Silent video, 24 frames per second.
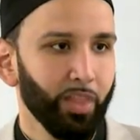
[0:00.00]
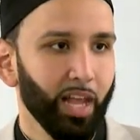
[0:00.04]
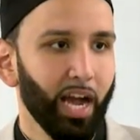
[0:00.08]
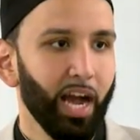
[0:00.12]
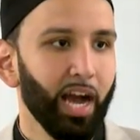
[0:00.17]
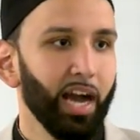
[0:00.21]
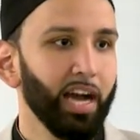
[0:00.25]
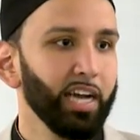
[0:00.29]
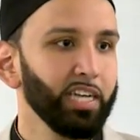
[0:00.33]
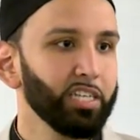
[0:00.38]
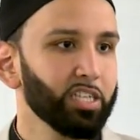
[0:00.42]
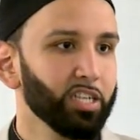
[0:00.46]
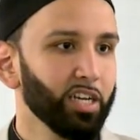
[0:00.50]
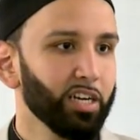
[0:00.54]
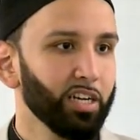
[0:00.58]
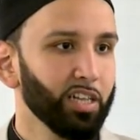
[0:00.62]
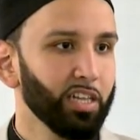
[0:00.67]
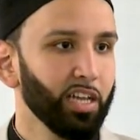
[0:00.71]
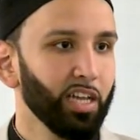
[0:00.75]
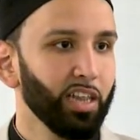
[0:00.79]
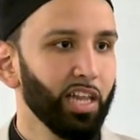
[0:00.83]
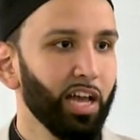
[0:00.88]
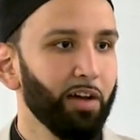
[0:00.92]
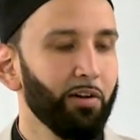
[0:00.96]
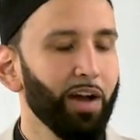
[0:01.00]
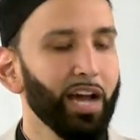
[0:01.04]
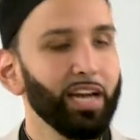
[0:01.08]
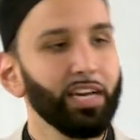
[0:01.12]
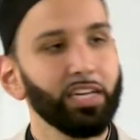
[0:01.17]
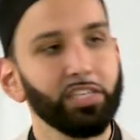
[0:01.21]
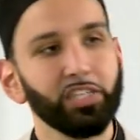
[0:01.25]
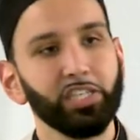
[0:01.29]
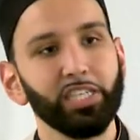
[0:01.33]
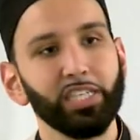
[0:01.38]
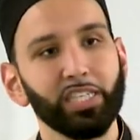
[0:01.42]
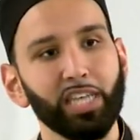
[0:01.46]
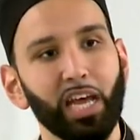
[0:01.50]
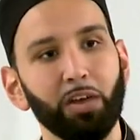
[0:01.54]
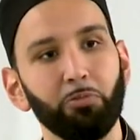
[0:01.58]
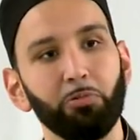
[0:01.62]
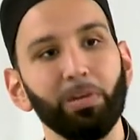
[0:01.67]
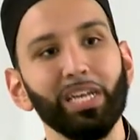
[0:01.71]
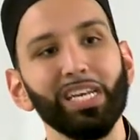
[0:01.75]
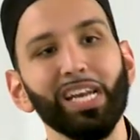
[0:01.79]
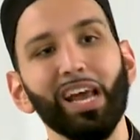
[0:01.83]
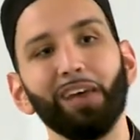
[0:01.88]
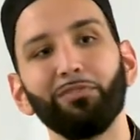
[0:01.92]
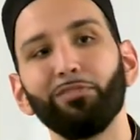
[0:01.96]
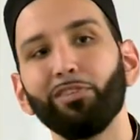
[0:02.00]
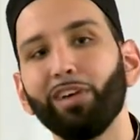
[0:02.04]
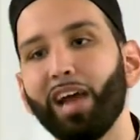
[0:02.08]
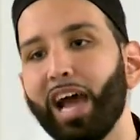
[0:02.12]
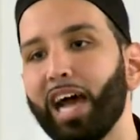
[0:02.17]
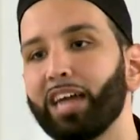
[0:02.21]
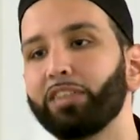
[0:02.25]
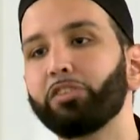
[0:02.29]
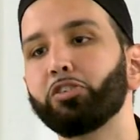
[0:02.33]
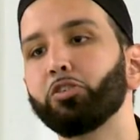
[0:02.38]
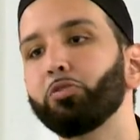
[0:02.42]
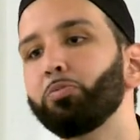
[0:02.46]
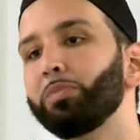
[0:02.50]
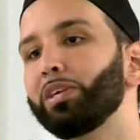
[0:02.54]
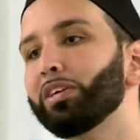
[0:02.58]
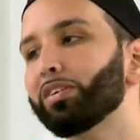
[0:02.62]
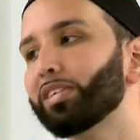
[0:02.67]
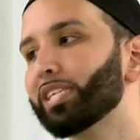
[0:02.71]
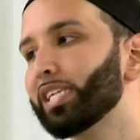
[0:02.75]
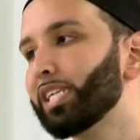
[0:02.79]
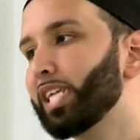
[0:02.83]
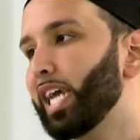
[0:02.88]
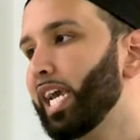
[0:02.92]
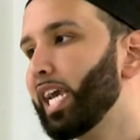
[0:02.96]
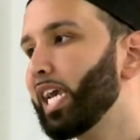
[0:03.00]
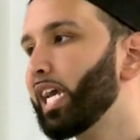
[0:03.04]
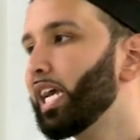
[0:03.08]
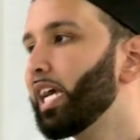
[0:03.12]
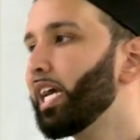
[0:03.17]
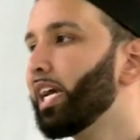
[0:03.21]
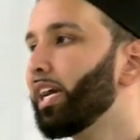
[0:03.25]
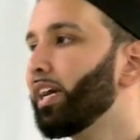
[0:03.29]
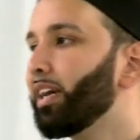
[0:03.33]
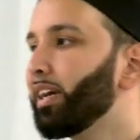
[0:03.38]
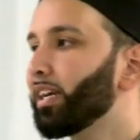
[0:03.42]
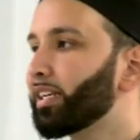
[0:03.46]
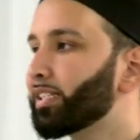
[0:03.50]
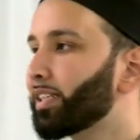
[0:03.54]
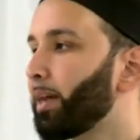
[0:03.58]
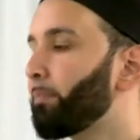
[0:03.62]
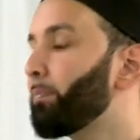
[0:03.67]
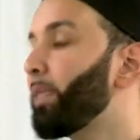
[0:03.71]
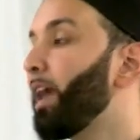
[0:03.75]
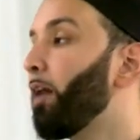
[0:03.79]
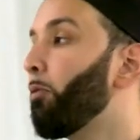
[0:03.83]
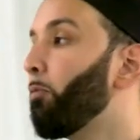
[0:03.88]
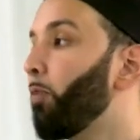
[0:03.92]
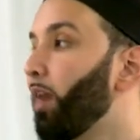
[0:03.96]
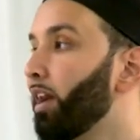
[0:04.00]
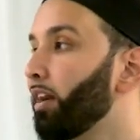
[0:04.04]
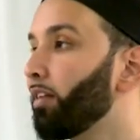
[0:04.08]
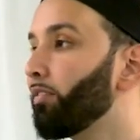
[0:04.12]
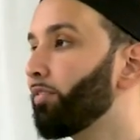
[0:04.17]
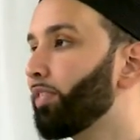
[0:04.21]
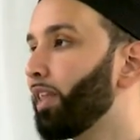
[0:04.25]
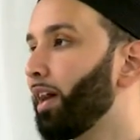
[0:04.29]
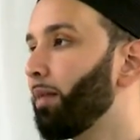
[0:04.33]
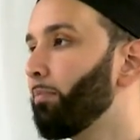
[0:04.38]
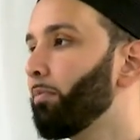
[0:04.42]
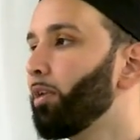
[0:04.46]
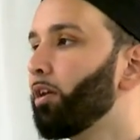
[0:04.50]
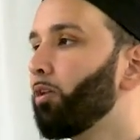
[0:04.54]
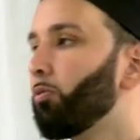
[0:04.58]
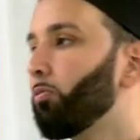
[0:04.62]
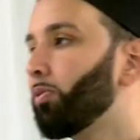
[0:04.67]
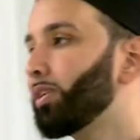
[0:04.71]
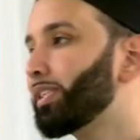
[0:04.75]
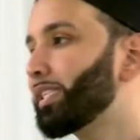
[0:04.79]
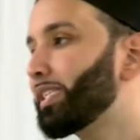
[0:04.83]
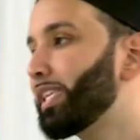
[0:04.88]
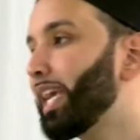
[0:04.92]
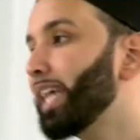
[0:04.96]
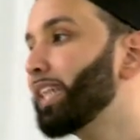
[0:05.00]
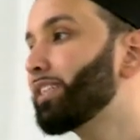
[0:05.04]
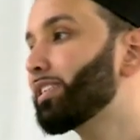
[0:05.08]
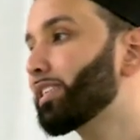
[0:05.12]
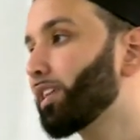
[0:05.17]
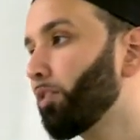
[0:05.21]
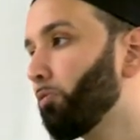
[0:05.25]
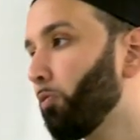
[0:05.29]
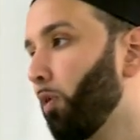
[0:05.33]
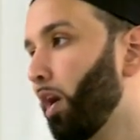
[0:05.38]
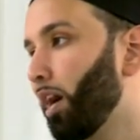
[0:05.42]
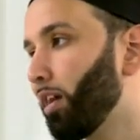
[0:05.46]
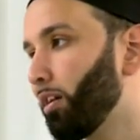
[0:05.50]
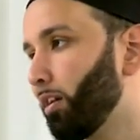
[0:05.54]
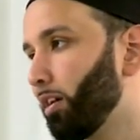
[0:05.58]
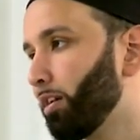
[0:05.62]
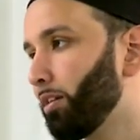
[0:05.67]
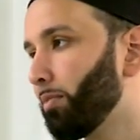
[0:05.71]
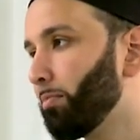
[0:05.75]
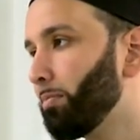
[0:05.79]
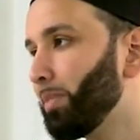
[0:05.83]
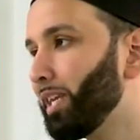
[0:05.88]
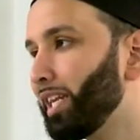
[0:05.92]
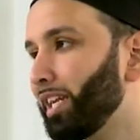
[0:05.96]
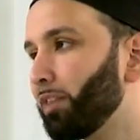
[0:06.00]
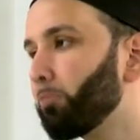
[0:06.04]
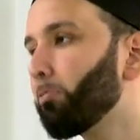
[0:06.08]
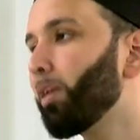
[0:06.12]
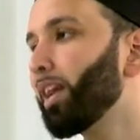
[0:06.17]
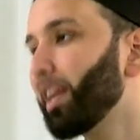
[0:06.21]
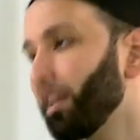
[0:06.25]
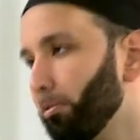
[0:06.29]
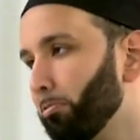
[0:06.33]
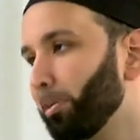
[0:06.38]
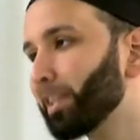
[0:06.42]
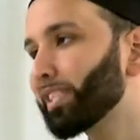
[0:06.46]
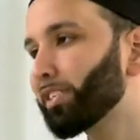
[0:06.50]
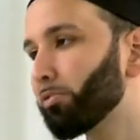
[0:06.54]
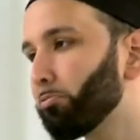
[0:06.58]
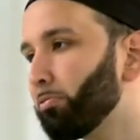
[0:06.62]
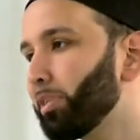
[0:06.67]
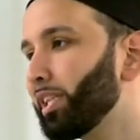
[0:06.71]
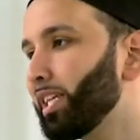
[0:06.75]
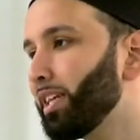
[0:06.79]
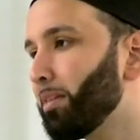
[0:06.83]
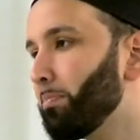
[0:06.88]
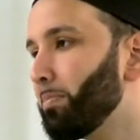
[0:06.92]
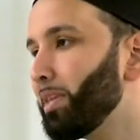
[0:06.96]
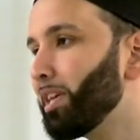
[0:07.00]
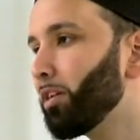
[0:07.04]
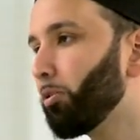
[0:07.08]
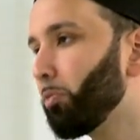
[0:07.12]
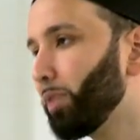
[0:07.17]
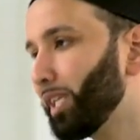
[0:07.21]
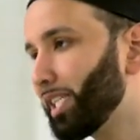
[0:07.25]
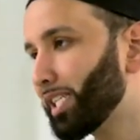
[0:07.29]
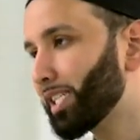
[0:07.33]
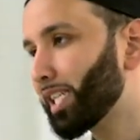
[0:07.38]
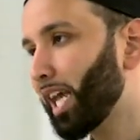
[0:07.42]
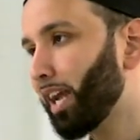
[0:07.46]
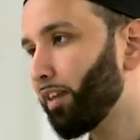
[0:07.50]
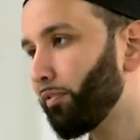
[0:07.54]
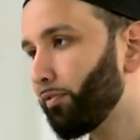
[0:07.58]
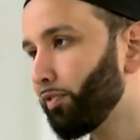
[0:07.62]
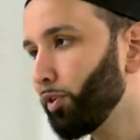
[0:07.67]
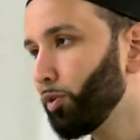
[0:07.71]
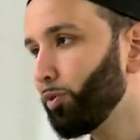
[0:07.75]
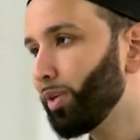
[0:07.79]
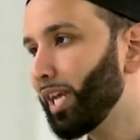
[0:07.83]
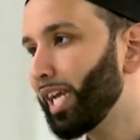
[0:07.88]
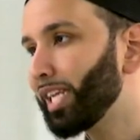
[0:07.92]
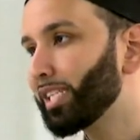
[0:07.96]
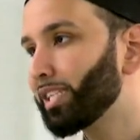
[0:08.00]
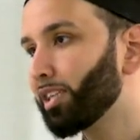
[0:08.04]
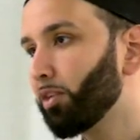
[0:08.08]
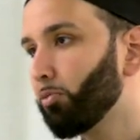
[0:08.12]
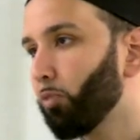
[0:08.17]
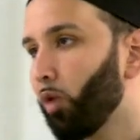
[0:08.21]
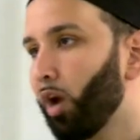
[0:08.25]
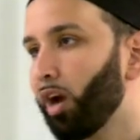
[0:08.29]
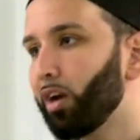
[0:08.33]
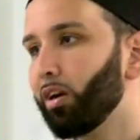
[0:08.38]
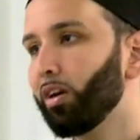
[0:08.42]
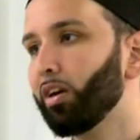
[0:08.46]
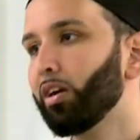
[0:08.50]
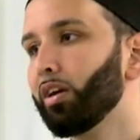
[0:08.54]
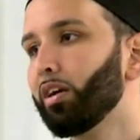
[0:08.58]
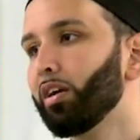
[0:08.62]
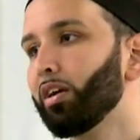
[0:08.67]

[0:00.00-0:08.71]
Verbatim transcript: Aisha radiallahu anha, she said, We never had two meals a day except that one of them was dates and water. Meaning what? It wasn't really a meal. We just had a few dates and water.